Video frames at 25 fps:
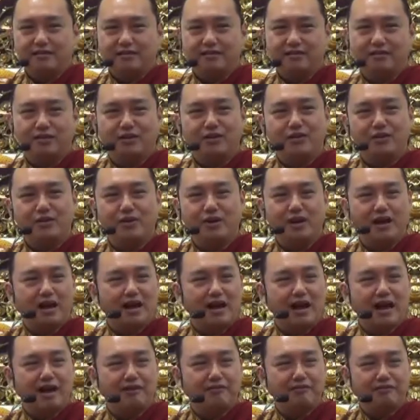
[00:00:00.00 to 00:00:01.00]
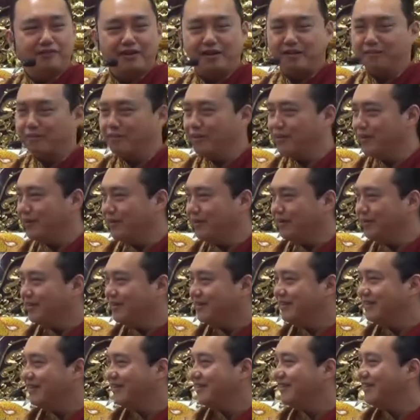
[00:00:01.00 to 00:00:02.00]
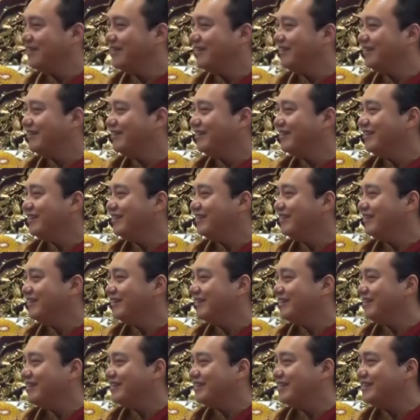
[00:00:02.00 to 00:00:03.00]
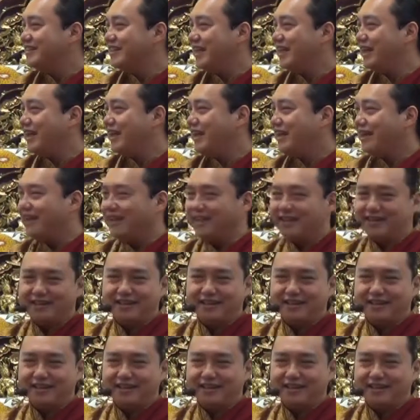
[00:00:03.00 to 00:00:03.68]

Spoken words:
No, you are laughing more now. Say.